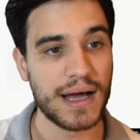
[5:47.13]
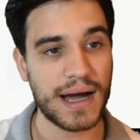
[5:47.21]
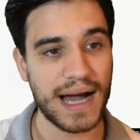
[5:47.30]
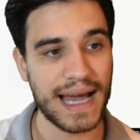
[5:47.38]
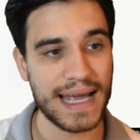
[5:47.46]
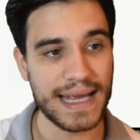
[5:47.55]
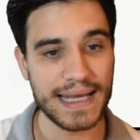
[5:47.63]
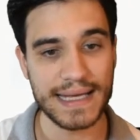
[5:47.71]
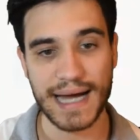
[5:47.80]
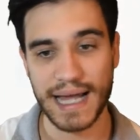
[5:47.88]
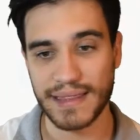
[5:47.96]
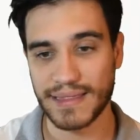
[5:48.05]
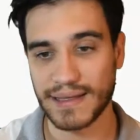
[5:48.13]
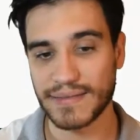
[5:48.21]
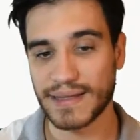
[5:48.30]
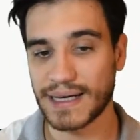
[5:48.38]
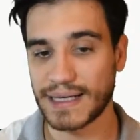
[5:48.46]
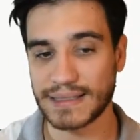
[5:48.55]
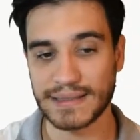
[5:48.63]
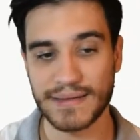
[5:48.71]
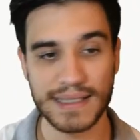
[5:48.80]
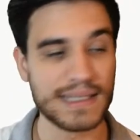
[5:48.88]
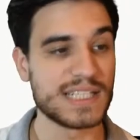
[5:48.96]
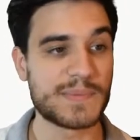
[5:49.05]
I think that
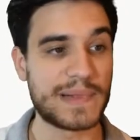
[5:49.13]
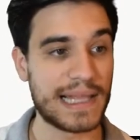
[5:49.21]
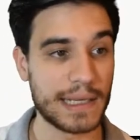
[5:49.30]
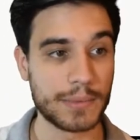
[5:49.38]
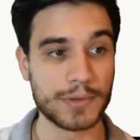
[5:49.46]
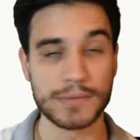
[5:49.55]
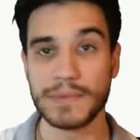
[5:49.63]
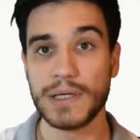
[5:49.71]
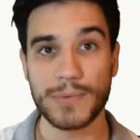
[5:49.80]
it is playable.